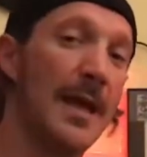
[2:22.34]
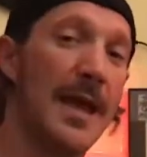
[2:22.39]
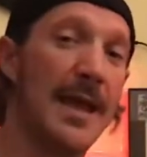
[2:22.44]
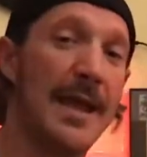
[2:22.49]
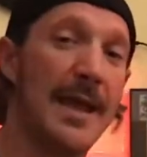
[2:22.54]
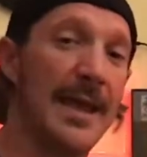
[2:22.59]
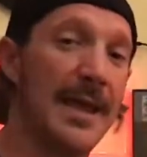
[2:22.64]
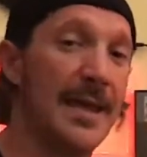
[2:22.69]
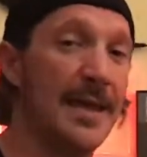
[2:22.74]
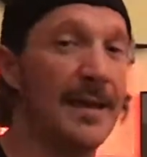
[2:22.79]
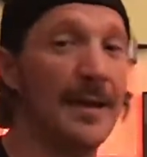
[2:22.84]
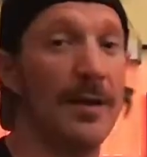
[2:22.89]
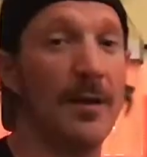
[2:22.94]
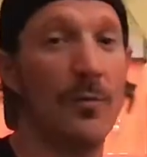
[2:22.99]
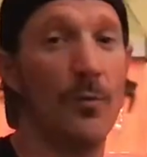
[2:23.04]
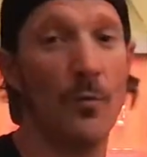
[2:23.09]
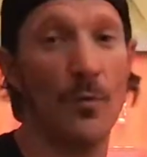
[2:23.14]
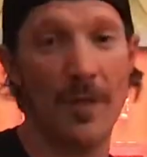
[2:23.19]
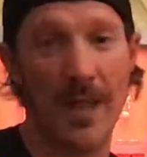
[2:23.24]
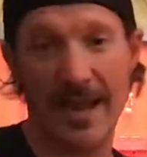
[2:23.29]
And
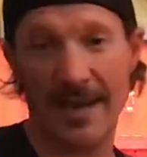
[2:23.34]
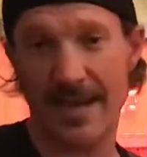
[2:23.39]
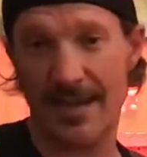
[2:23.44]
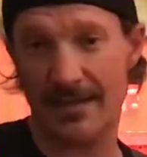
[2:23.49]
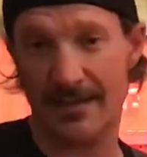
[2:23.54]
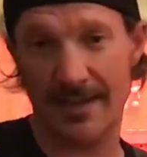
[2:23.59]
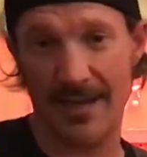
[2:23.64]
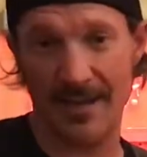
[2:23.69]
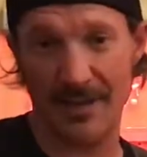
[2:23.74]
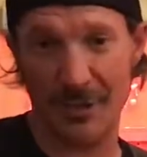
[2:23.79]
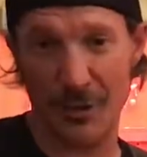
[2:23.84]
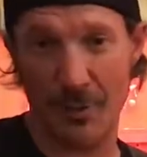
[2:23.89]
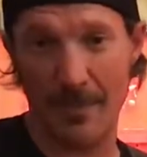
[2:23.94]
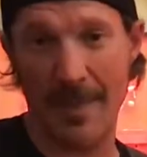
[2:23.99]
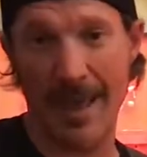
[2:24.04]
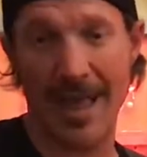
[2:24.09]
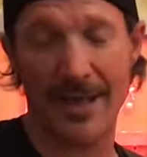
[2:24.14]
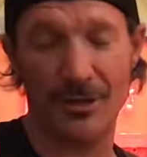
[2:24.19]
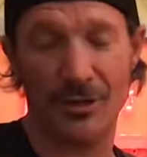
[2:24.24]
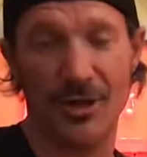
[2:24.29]
like I said, your
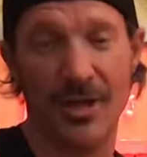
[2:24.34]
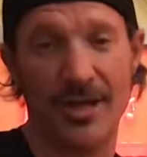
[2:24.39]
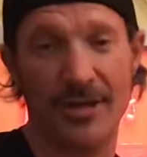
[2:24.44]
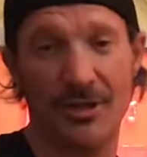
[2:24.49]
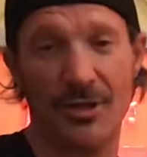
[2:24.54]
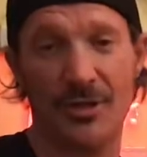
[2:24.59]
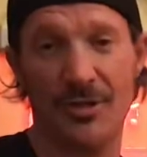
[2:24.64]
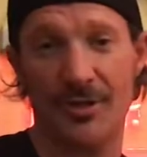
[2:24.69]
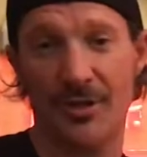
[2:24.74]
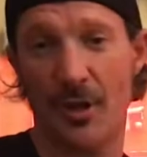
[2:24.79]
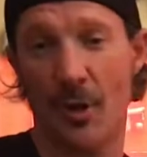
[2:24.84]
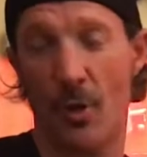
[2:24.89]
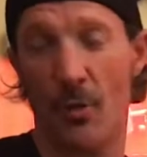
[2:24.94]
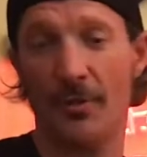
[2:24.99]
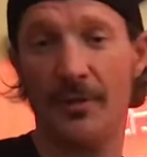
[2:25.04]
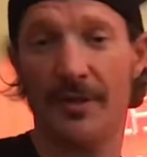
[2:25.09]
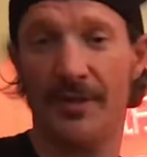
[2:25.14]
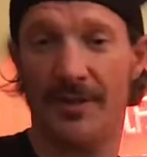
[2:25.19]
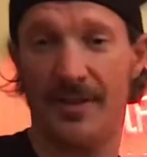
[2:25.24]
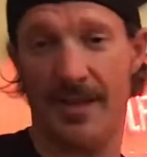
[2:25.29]
imagination is the
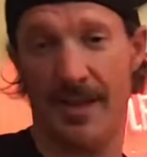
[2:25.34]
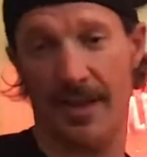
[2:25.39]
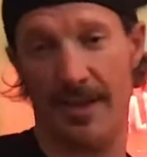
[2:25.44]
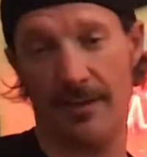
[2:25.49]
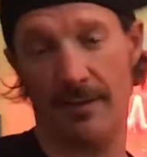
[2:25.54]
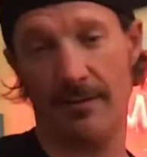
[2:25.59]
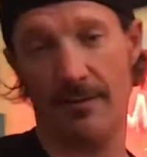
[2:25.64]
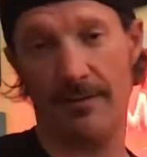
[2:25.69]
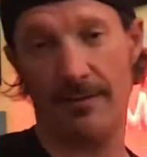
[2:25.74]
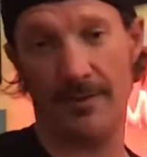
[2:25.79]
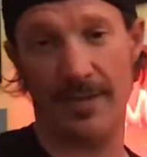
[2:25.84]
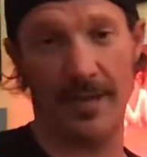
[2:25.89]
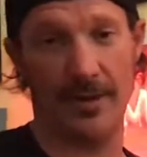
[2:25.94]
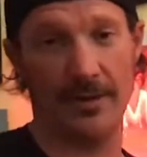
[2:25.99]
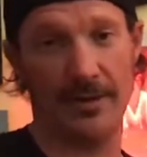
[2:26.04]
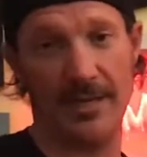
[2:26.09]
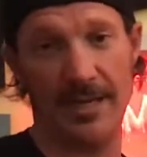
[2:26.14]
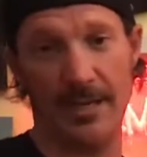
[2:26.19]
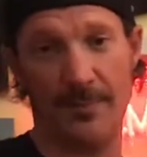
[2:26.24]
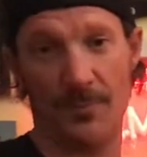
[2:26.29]
only thing
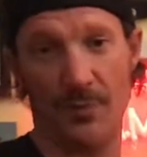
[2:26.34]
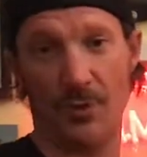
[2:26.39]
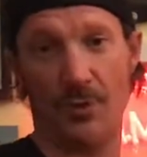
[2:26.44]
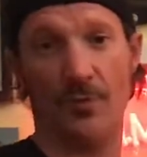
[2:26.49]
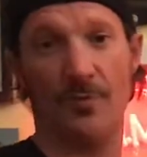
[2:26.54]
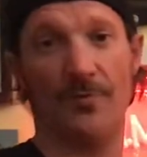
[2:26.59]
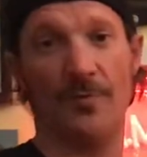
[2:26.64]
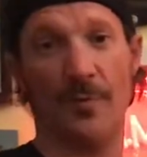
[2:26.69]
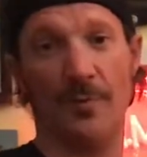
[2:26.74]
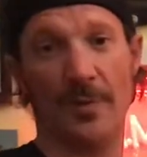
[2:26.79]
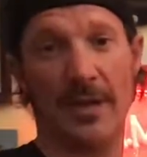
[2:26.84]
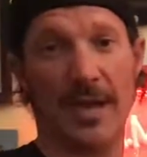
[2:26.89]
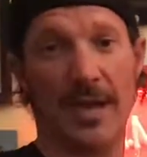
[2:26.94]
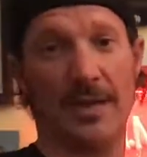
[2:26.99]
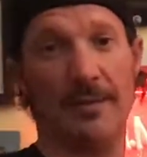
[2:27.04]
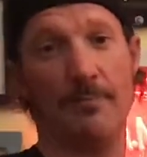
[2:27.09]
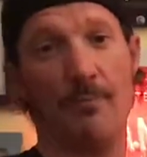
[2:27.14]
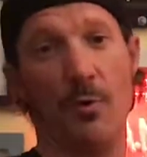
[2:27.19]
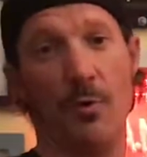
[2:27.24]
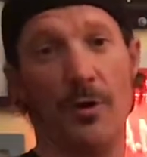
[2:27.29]
that'll keep you from
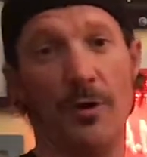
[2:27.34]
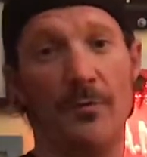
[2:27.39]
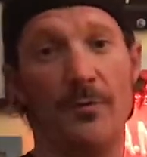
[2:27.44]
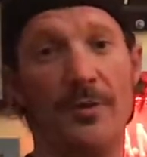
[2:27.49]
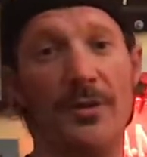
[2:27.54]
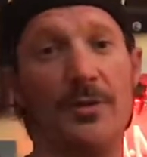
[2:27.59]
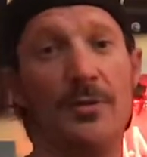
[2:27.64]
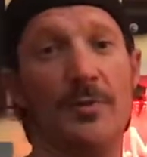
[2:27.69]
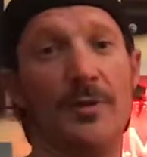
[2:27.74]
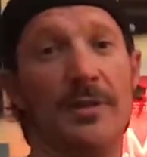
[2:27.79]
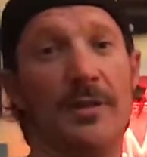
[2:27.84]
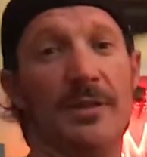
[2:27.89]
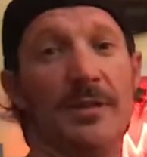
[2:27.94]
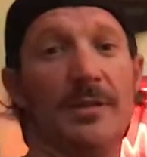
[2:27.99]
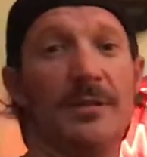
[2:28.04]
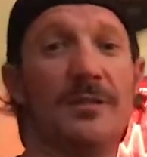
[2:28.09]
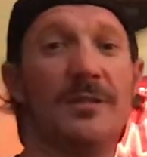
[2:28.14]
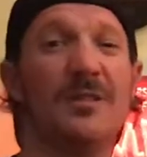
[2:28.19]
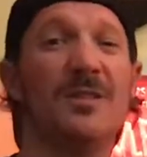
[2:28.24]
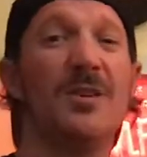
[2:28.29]
getting bored with doing
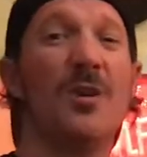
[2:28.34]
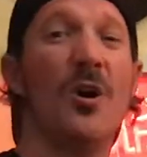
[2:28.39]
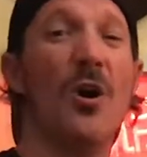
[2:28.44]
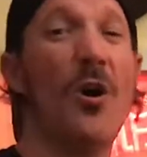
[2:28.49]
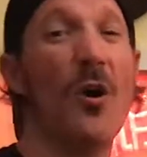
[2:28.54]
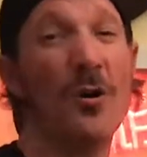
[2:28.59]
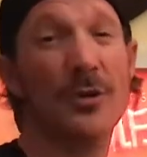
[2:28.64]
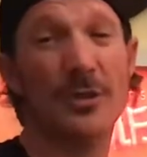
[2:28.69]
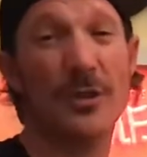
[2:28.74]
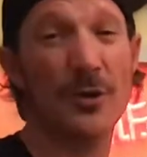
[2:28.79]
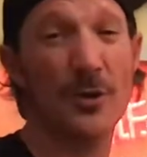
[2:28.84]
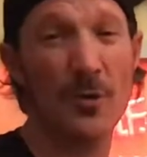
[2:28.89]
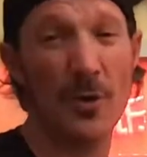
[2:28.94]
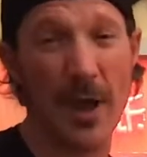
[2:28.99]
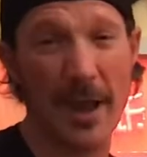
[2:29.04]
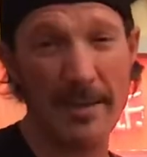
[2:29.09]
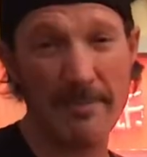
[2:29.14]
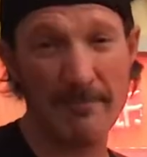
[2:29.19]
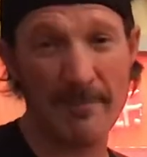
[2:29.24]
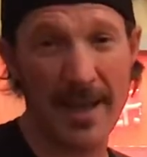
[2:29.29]
this. Also,
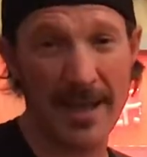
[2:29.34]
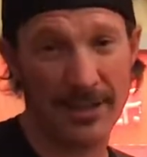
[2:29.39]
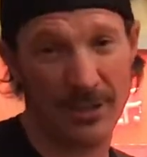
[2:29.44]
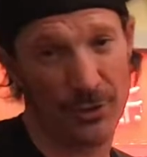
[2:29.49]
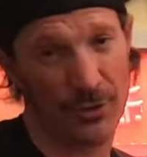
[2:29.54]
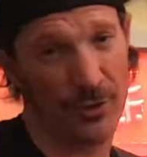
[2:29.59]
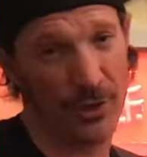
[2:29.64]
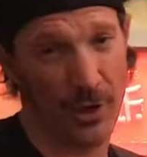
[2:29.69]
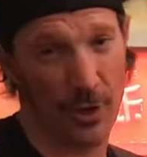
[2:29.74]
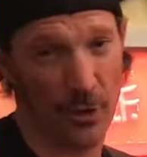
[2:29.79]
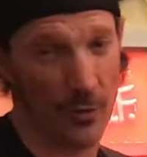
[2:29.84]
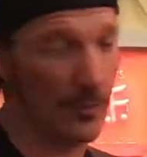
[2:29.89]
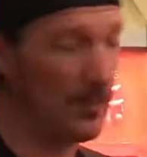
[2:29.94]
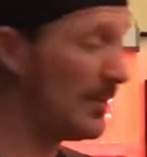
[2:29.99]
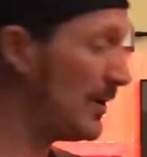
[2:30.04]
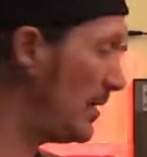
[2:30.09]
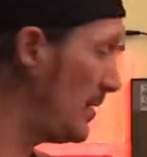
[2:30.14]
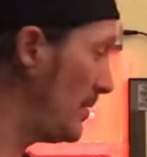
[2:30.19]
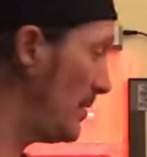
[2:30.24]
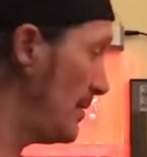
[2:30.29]
a
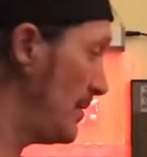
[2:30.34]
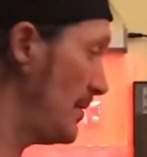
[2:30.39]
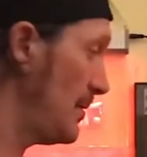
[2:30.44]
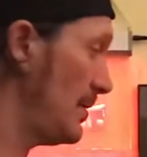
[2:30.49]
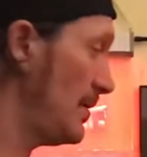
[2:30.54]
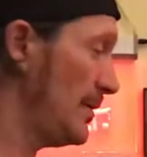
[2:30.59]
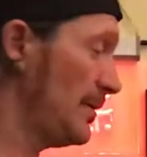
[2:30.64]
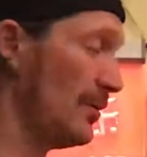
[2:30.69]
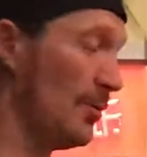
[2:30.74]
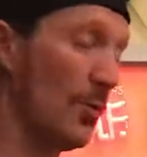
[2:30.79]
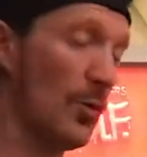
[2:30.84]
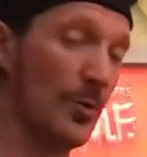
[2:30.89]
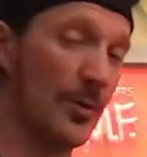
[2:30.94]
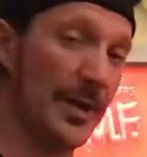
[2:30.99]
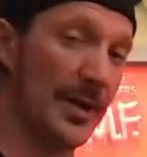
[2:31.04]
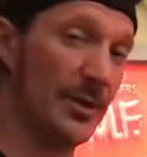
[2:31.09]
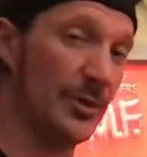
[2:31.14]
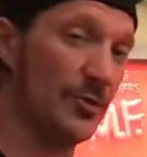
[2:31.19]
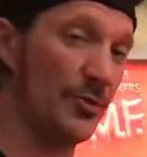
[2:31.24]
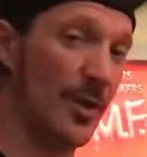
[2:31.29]
metronome or
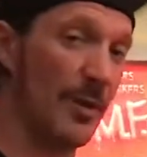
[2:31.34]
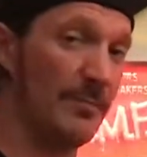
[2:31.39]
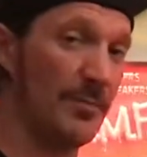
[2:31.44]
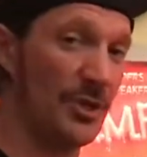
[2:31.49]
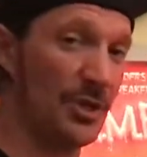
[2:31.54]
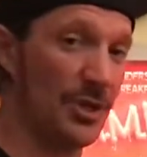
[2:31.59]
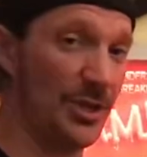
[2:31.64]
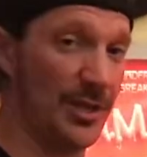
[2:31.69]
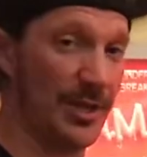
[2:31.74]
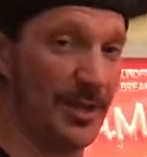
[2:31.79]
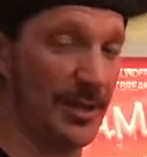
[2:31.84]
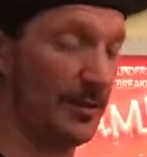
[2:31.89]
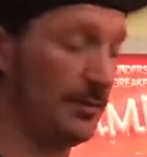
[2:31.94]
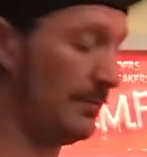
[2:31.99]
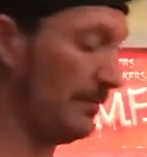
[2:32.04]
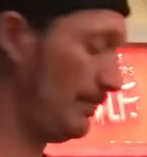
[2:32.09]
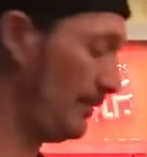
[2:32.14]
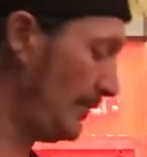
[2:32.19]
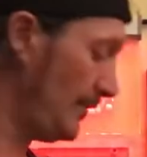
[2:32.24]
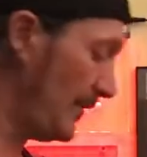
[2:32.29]
a drum machine.